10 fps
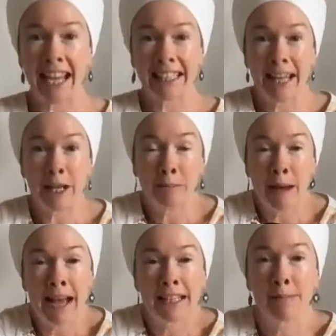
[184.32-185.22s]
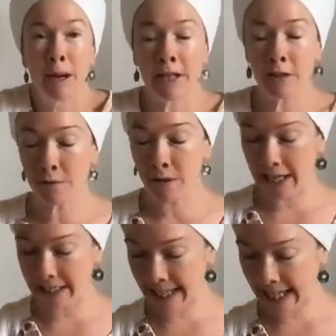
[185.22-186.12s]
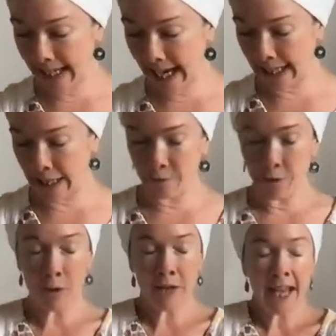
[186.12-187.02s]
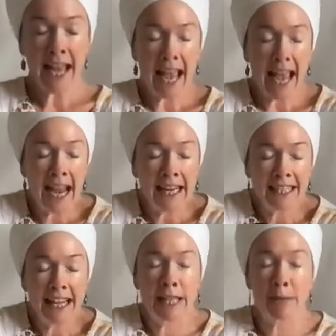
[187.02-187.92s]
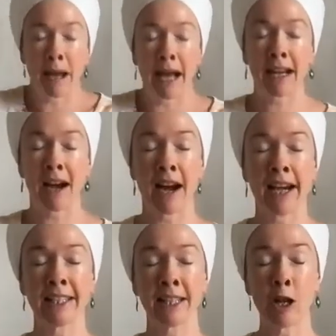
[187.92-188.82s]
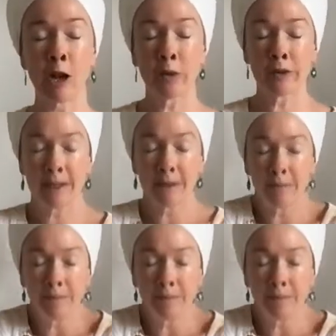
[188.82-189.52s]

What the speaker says: exhale back, spinal flex, inhaling forward, exhaling back, eyes are closed.